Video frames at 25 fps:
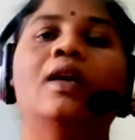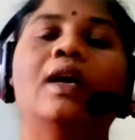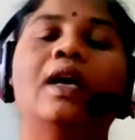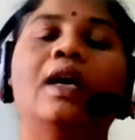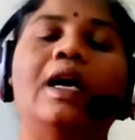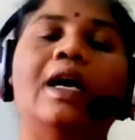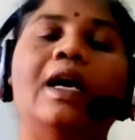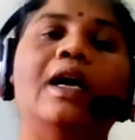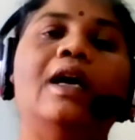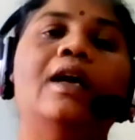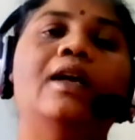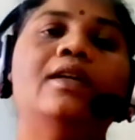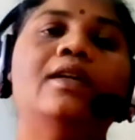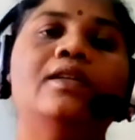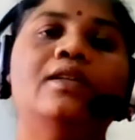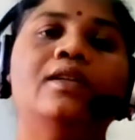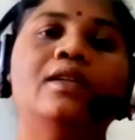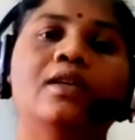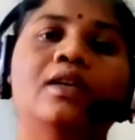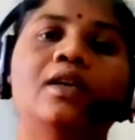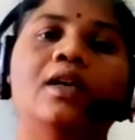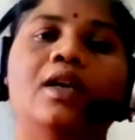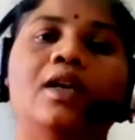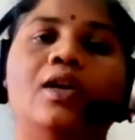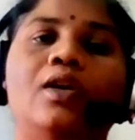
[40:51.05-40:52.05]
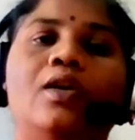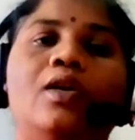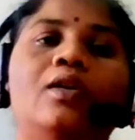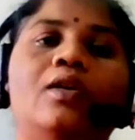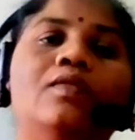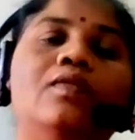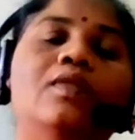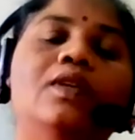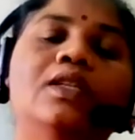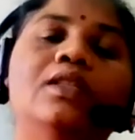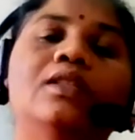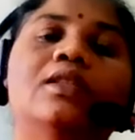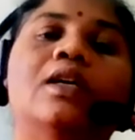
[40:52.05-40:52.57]
and along
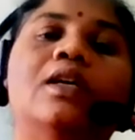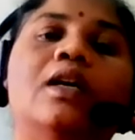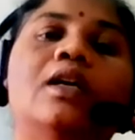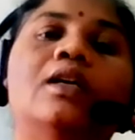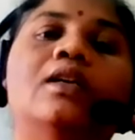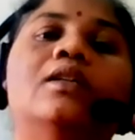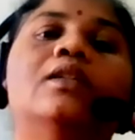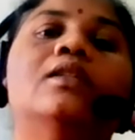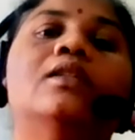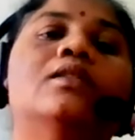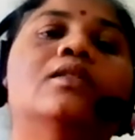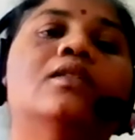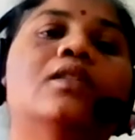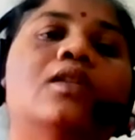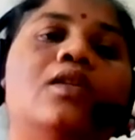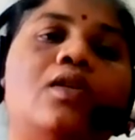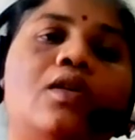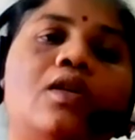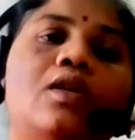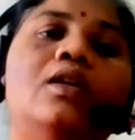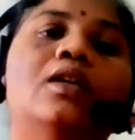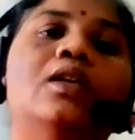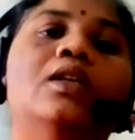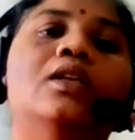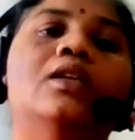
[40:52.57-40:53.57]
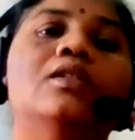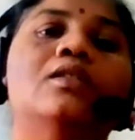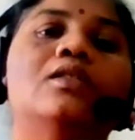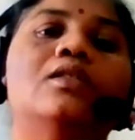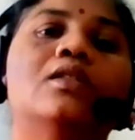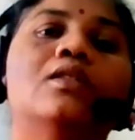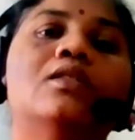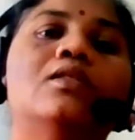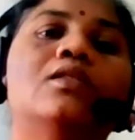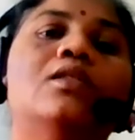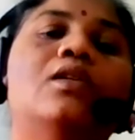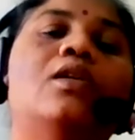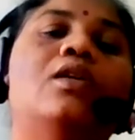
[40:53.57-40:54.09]
with that, the audiences
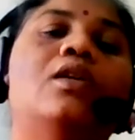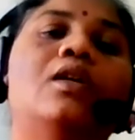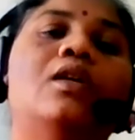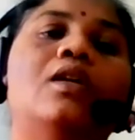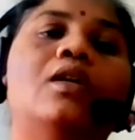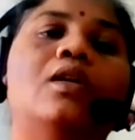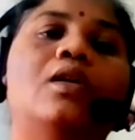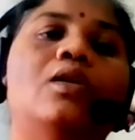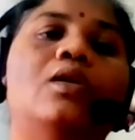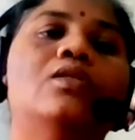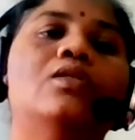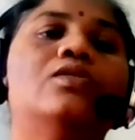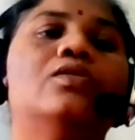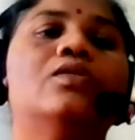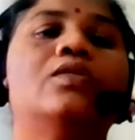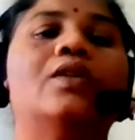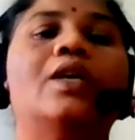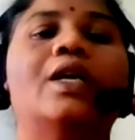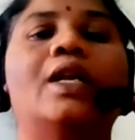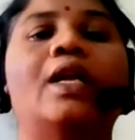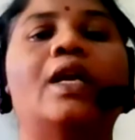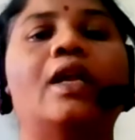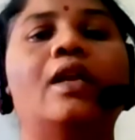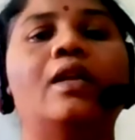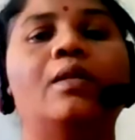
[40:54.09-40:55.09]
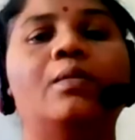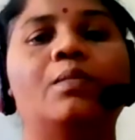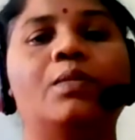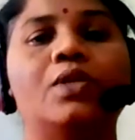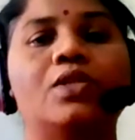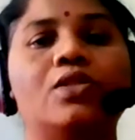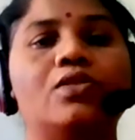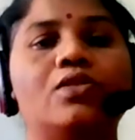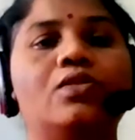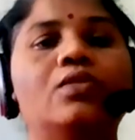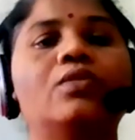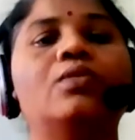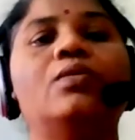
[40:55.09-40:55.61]
are also
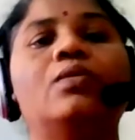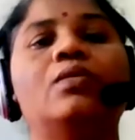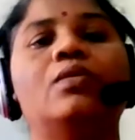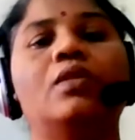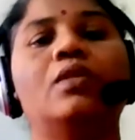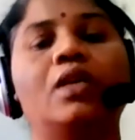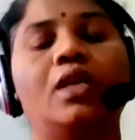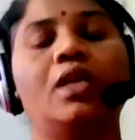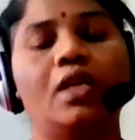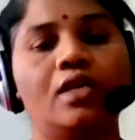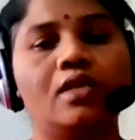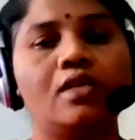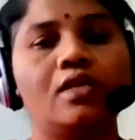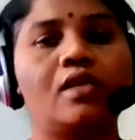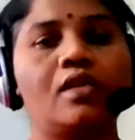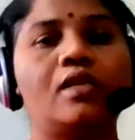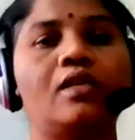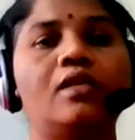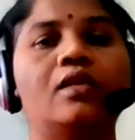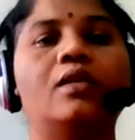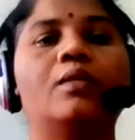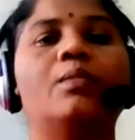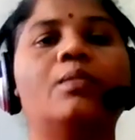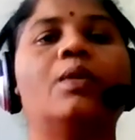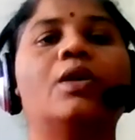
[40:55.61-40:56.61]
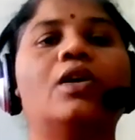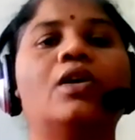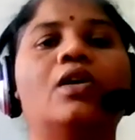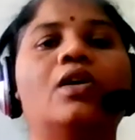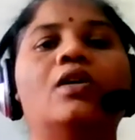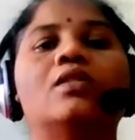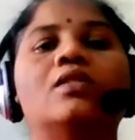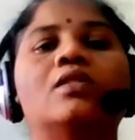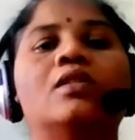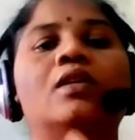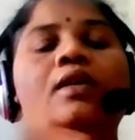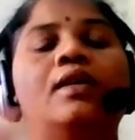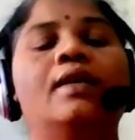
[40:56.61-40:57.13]
anonymous to each other, because
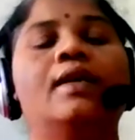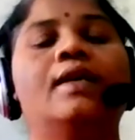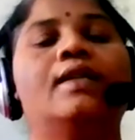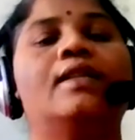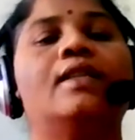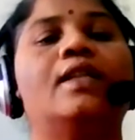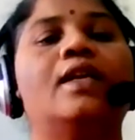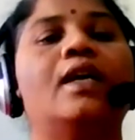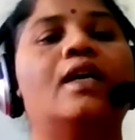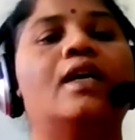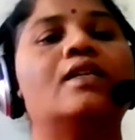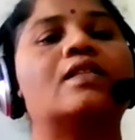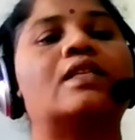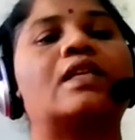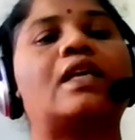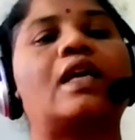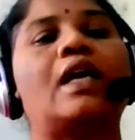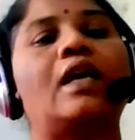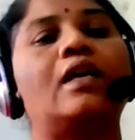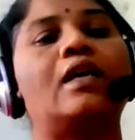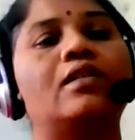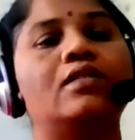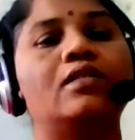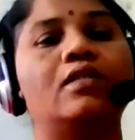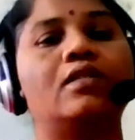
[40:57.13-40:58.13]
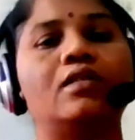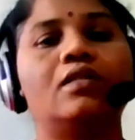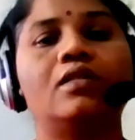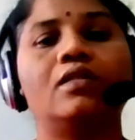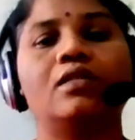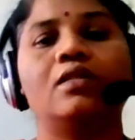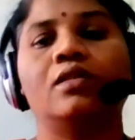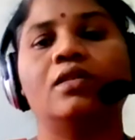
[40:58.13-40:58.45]
they are scattered